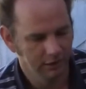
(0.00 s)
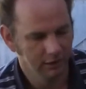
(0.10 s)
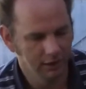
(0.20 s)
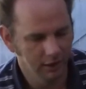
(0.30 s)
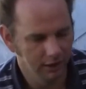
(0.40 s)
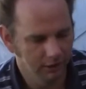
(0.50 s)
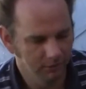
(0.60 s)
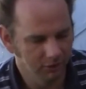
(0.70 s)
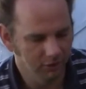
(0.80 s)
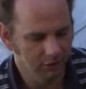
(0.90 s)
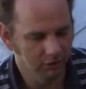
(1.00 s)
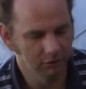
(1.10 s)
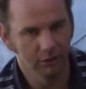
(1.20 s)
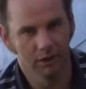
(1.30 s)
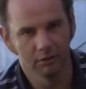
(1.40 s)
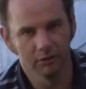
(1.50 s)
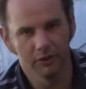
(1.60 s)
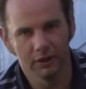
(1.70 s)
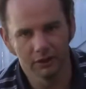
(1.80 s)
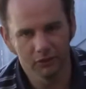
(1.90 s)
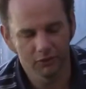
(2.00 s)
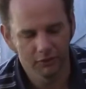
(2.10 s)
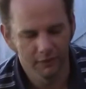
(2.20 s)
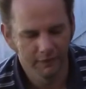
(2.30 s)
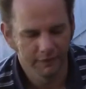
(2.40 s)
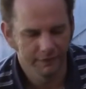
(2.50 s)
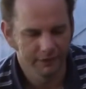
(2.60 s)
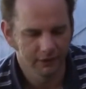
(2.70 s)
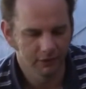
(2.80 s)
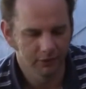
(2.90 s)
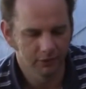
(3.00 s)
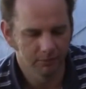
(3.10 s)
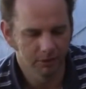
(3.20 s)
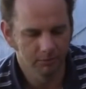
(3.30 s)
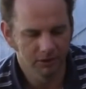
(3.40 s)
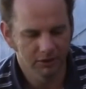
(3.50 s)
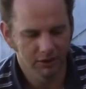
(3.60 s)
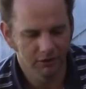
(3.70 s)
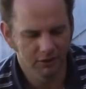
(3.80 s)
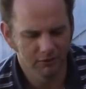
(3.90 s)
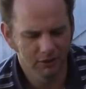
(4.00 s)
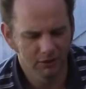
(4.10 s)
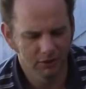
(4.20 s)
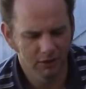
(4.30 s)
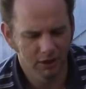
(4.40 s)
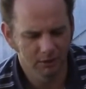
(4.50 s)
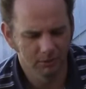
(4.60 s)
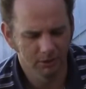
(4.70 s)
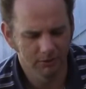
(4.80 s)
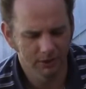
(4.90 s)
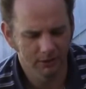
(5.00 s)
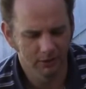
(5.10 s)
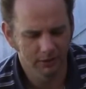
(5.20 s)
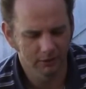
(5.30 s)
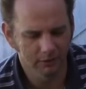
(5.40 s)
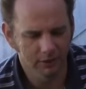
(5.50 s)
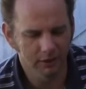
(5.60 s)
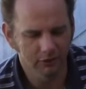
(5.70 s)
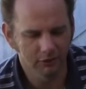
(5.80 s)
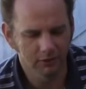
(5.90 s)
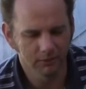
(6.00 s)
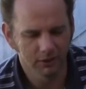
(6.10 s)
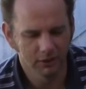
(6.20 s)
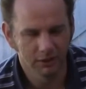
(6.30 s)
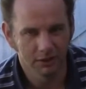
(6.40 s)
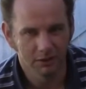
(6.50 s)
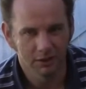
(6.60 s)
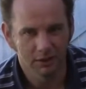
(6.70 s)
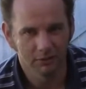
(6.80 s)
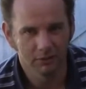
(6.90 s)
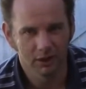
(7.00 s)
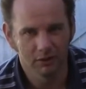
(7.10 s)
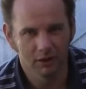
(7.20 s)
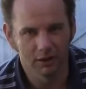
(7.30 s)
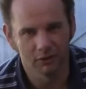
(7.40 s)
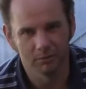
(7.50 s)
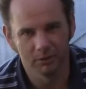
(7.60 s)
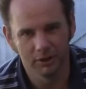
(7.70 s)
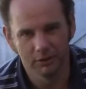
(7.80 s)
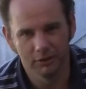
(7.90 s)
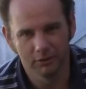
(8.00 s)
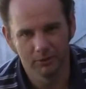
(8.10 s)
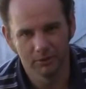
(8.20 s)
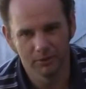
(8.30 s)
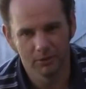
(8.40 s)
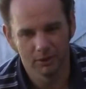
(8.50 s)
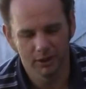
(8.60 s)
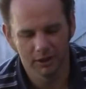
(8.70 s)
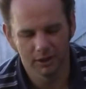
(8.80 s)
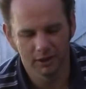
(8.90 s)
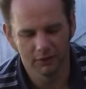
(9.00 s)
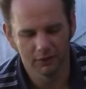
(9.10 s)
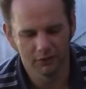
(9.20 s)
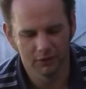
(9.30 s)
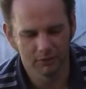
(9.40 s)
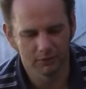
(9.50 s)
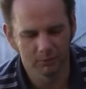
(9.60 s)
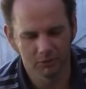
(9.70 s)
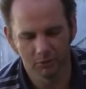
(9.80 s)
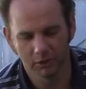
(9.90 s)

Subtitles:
And I'm just going to glue it on with this. This is Permatex Heavy Duty Automotive Headliner Adhesive. I've tried a lot of spray glues before, and this stuff seems to work